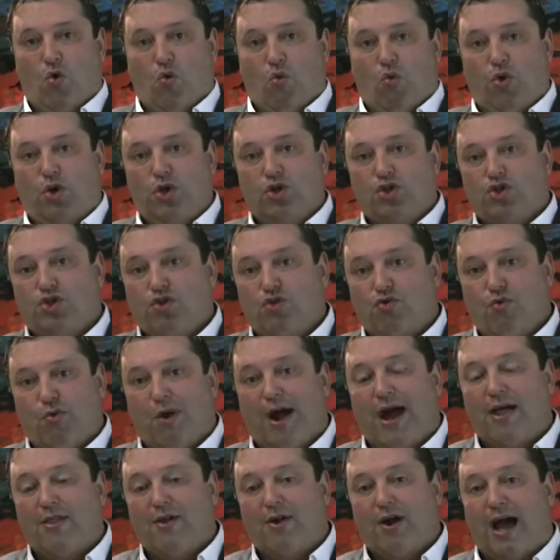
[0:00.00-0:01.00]
Wouldn't you
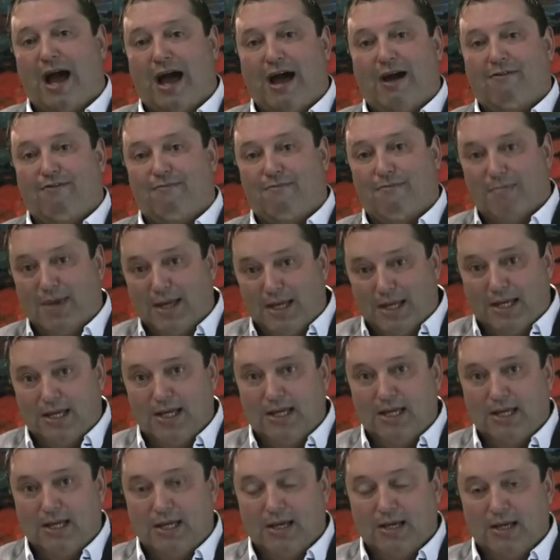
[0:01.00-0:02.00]
rather have
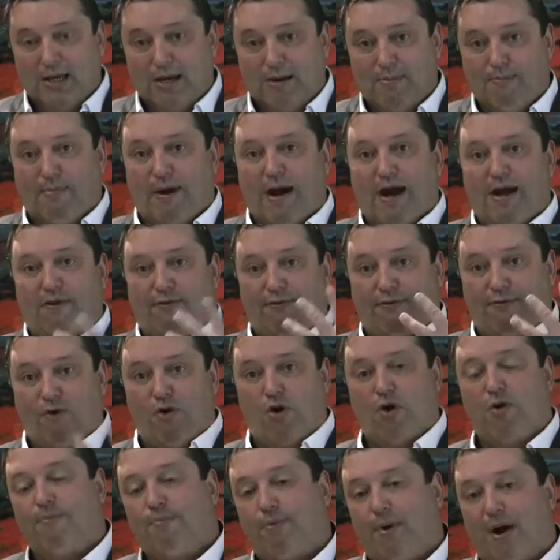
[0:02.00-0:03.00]
me buy
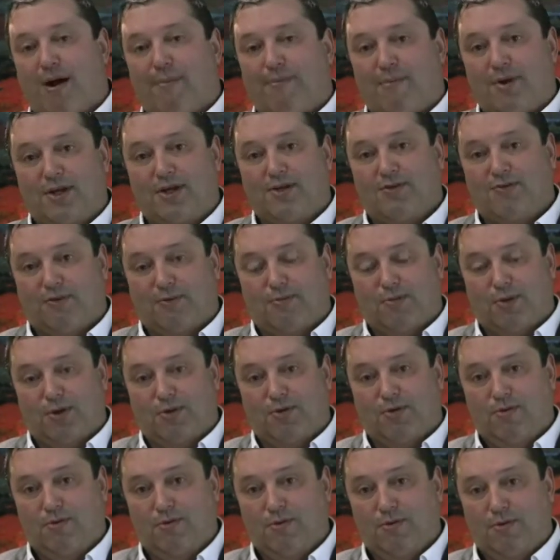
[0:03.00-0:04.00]
four properties from
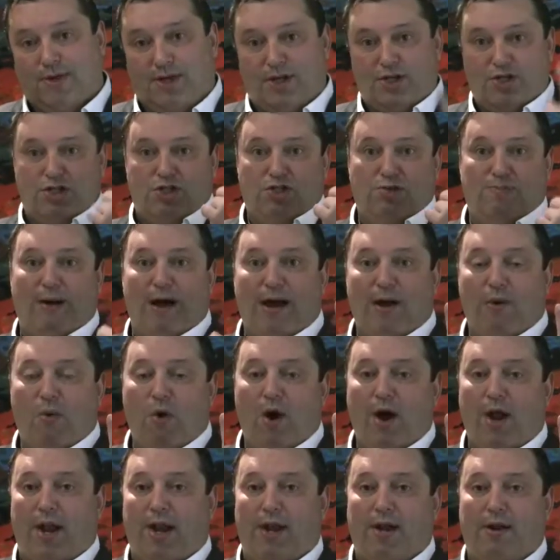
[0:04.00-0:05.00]
you than just to buy
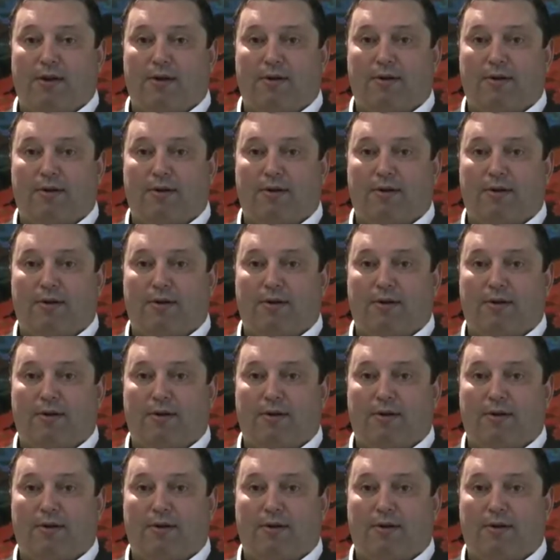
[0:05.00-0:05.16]
one?